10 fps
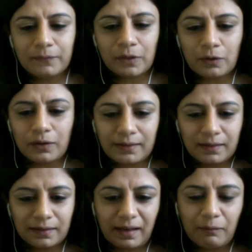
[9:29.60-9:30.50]

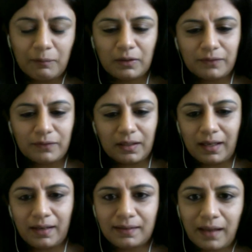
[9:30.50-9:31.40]
let's say the government of the
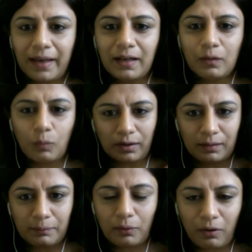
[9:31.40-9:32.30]
day has signed what
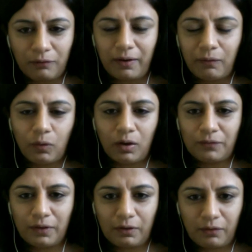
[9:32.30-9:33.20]
is a broad framework
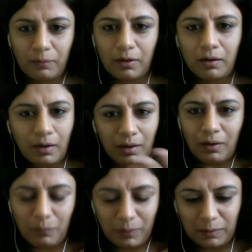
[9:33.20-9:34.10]
of agreement
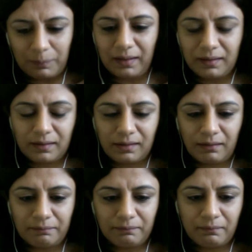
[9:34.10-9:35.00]
with the biggest
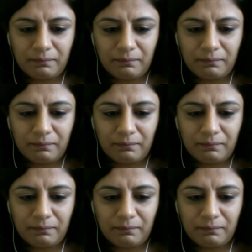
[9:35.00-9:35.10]
Naga